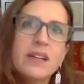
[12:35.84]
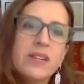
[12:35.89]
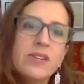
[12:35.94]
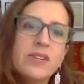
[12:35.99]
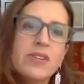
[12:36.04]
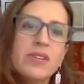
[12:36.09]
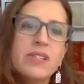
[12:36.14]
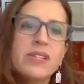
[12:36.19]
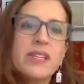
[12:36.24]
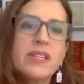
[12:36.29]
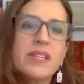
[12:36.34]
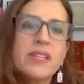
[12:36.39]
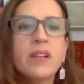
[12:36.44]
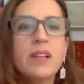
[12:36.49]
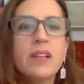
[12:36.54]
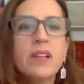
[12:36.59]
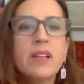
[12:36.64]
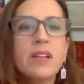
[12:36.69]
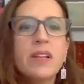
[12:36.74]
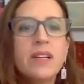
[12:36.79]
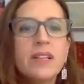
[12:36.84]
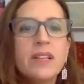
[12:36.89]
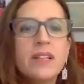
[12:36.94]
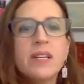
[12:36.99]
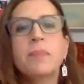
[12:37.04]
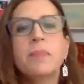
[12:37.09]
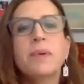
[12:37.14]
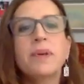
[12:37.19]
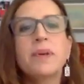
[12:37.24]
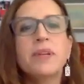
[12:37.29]
just give a little
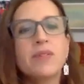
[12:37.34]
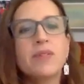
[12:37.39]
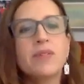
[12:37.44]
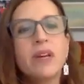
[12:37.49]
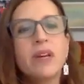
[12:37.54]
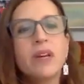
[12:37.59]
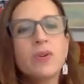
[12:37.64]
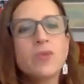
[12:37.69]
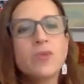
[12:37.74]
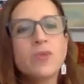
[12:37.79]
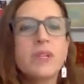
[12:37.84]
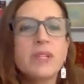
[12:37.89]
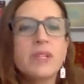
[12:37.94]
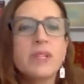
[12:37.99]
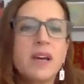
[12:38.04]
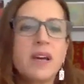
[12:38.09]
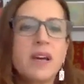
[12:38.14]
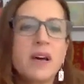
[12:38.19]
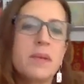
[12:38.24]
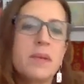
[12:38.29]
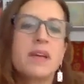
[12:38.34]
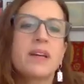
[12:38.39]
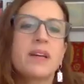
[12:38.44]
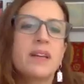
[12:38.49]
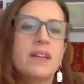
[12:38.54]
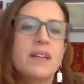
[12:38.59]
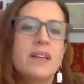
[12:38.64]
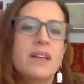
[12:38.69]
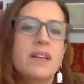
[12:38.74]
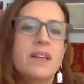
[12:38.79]
dip into here's what's coming,
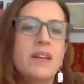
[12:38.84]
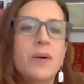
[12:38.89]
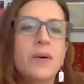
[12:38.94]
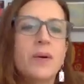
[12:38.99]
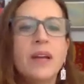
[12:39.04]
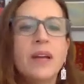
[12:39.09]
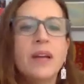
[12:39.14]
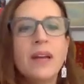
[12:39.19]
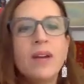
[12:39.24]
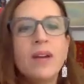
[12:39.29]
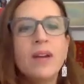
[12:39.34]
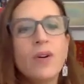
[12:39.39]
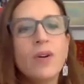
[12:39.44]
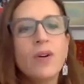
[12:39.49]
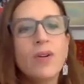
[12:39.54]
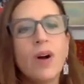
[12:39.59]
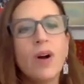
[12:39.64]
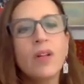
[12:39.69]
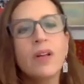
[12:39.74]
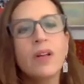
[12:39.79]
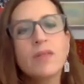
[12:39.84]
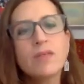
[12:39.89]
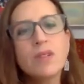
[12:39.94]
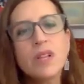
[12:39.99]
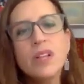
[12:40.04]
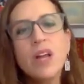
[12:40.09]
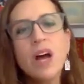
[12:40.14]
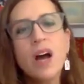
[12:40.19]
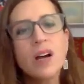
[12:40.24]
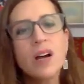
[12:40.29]
you know, and there's
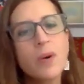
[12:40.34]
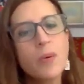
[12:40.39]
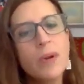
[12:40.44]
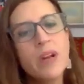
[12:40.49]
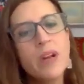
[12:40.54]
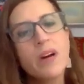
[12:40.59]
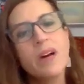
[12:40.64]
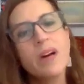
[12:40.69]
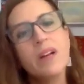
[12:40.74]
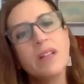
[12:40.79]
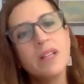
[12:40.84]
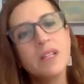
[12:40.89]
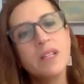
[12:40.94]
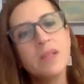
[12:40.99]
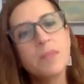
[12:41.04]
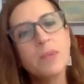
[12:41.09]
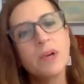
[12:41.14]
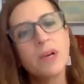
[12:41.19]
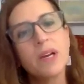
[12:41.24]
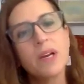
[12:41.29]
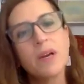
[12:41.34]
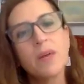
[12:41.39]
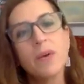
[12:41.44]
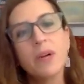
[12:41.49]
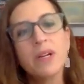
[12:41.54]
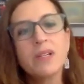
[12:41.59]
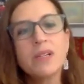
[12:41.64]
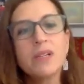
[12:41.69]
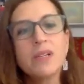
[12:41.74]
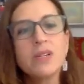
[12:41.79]
a lot going on in this book, and I
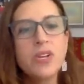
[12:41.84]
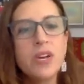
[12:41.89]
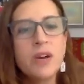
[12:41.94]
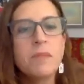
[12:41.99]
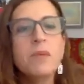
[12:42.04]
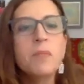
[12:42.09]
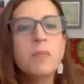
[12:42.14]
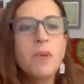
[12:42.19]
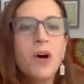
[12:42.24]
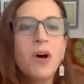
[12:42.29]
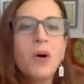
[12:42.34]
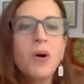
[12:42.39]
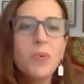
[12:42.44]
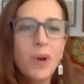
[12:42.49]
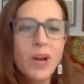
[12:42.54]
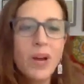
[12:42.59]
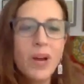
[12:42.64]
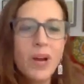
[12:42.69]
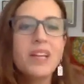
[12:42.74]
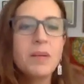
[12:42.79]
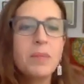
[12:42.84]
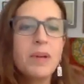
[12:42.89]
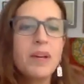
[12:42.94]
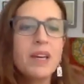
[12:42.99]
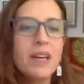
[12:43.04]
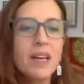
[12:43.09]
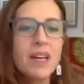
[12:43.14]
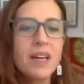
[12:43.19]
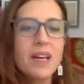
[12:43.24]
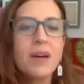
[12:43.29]
wanted to jam them all right in the
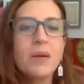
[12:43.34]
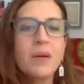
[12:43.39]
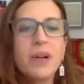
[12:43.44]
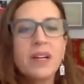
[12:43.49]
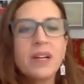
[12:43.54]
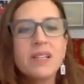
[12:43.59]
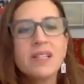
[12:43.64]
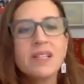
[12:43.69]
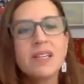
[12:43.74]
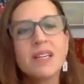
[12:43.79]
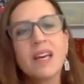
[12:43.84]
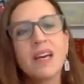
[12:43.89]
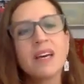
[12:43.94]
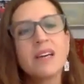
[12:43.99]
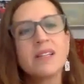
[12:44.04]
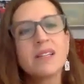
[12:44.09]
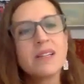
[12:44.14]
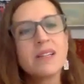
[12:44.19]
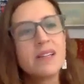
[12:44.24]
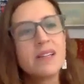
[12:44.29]
beginning. I wanted to get